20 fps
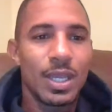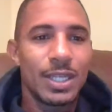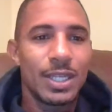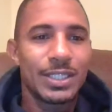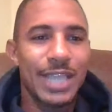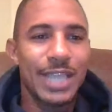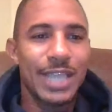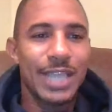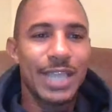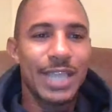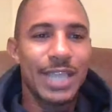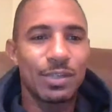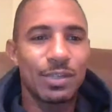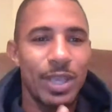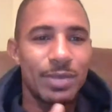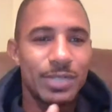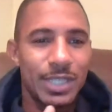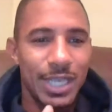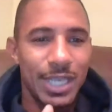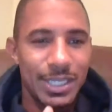Jason
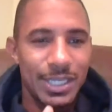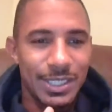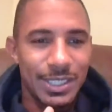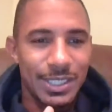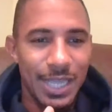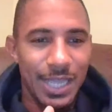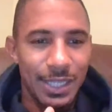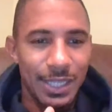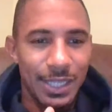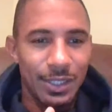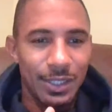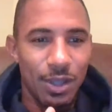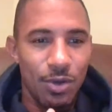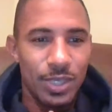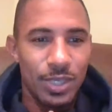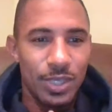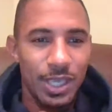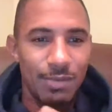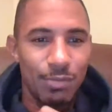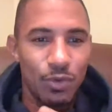Williams says they
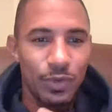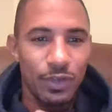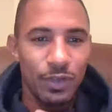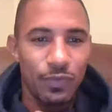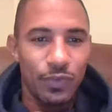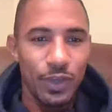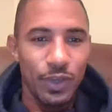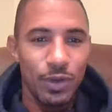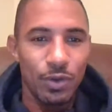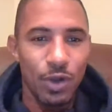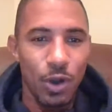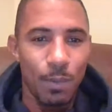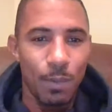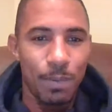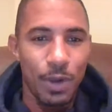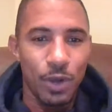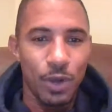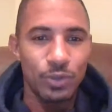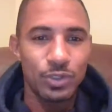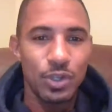low-key moving the field goal
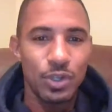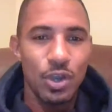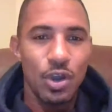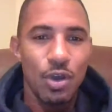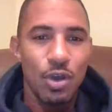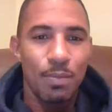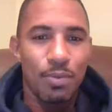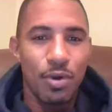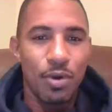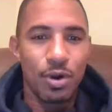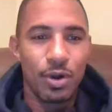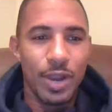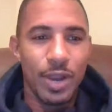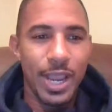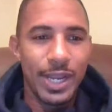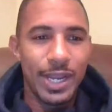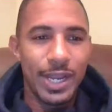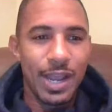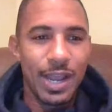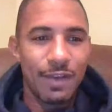post. Porter
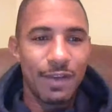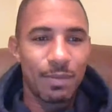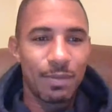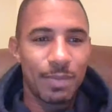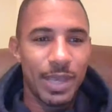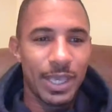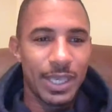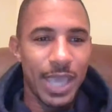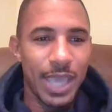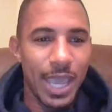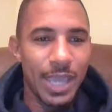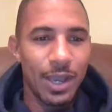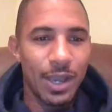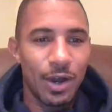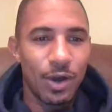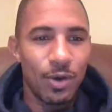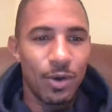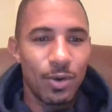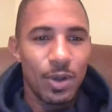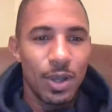ain't never been
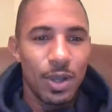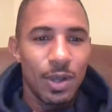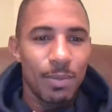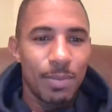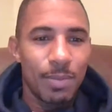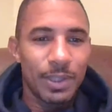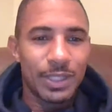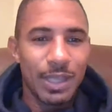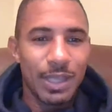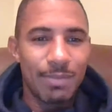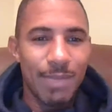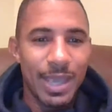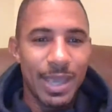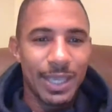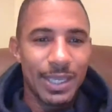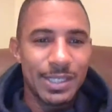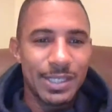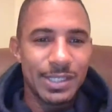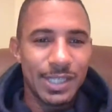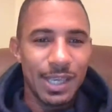KO, but they
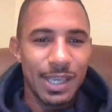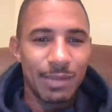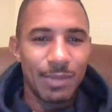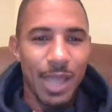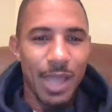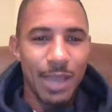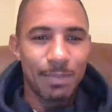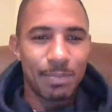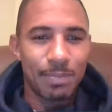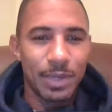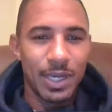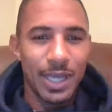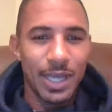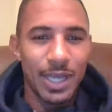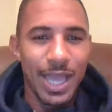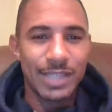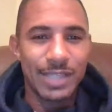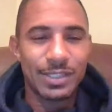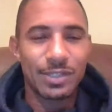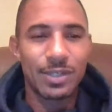make it seem like Bud
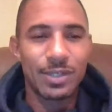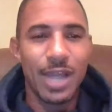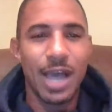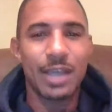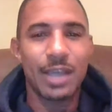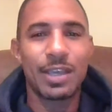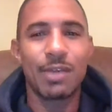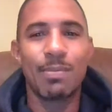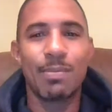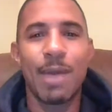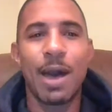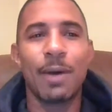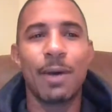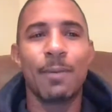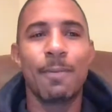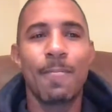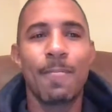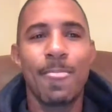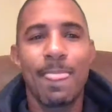has to knock him out.